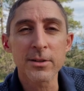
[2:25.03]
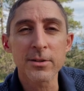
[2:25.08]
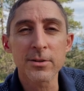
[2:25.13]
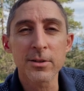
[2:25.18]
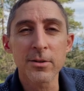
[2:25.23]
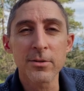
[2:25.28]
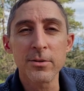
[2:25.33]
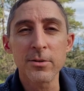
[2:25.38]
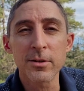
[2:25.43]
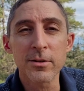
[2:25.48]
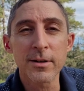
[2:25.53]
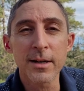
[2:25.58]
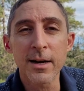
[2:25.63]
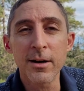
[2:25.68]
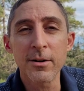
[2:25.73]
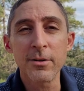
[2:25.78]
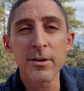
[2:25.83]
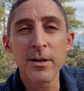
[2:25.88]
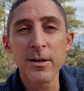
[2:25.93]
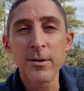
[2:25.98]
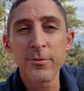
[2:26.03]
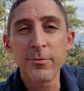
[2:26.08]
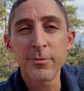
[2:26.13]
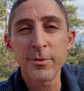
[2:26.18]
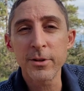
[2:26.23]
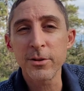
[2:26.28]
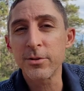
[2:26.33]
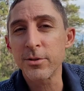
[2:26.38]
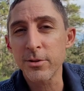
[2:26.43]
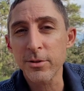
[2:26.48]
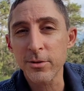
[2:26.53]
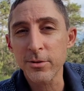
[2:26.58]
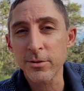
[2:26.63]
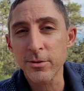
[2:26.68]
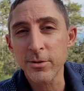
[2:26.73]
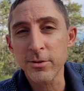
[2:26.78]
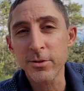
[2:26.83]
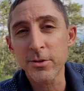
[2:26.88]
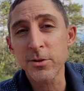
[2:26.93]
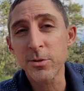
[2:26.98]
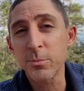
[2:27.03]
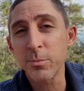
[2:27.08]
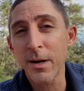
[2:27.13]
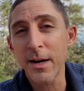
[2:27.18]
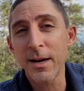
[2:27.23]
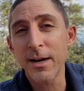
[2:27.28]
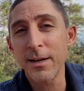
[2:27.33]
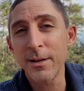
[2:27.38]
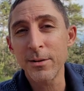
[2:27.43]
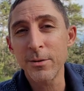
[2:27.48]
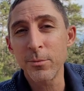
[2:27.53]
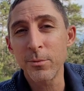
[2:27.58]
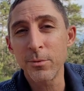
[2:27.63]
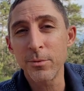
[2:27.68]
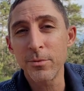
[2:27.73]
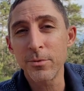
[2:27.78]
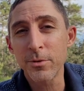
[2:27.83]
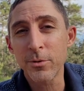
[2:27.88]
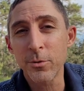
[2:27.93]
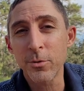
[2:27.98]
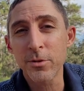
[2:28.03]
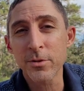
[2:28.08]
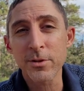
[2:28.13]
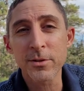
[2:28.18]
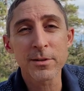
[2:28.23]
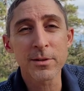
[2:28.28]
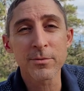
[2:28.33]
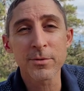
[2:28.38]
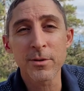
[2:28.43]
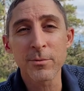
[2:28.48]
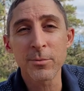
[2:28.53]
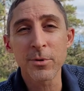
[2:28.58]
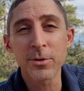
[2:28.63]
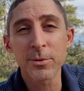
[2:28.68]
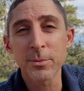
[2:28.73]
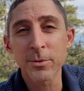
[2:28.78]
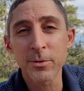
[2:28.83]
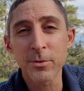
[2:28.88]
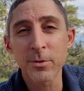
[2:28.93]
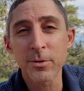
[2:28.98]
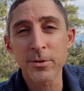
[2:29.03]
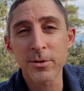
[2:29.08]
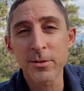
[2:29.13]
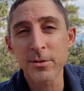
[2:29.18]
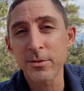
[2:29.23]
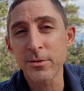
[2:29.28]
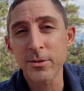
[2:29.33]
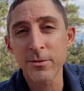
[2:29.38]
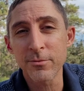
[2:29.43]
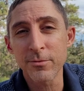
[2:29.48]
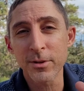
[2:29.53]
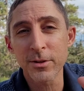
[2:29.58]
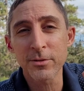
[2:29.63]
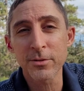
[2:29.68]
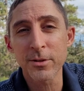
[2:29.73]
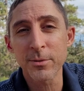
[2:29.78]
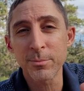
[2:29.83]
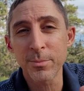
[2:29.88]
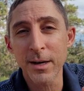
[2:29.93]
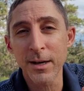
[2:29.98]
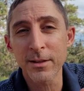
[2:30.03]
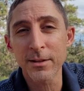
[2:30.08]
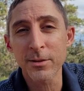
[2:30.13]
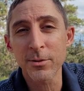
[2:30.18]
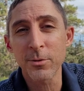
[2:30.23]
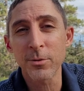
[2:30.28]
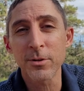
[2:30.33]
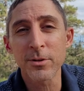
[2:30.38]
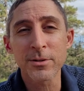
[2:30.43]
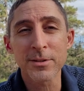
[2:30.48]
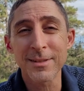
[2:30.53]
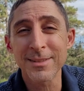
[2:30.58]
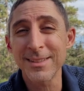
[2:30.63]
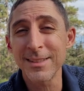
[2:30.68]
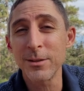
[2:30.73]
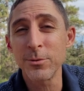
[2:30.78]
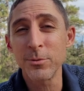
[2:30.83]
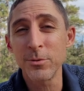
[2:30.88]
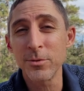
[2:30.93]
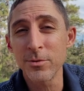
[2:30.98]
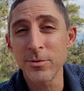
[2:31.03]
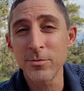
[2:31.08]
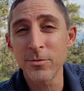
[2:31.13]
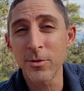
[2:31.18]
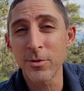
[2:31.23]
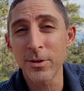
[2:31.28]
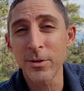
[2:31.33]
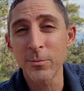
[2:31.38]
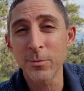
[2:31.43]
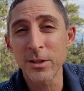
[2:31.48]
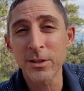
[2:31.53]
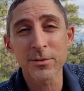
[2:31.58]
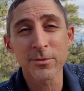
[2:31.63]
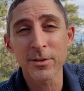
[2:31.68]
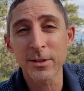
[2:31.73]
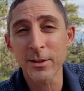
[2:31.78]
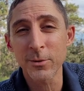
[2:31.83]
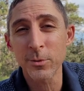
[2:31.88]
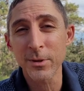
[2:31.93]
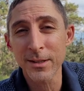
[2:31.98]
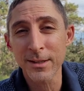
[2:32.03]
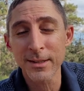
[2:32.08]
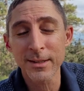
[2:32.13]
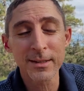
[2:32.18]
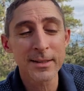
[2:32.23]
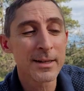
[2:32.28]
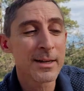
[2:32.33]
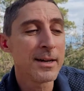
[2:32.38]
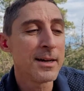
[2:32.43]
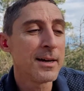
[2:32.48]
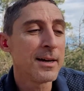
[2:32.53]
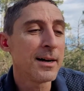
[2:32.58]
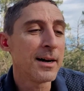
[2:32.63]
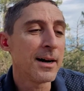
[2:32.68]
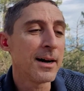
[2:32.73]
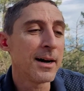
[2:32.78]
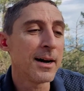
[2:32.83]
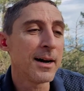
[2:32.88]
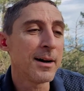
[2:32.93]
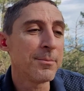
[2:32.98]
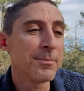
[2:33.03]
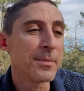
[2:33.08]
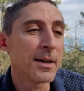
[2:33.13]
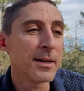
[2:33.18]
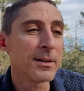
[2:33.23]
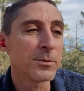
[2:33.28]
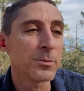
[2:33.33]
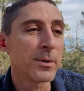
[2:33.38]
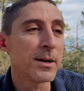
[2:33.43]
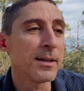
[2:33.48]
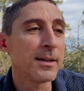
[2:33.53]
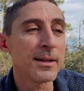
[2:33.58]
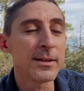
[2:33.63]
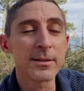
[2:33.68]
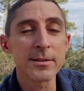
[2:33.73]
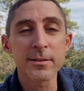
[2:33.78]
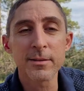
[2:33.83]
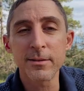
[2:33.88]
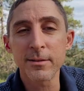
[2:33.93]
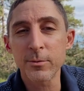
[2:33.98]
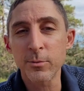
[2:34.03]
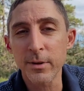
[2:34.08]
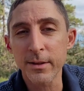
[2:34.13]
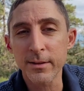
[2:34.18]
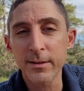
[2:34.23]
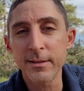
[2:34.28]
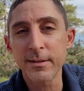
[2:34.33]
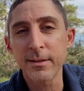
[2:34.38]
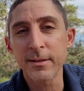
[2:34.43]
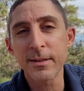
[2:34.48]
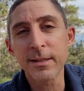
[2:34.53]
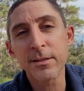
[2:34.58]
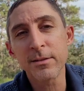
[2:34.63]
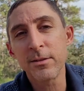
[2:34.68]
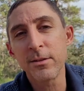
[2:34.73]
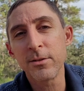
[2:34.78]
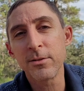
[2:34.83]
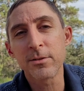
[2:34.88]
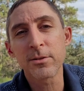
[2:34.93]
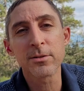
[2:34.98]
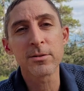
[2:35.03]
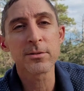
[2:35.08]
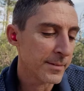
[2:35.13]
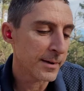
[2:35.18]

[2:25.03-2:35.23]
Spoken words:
So you can now filter learners by courses. If you have multiple courses, you can filter it by the course to see who's enrolled in which very quickly, as well as quickly delete users.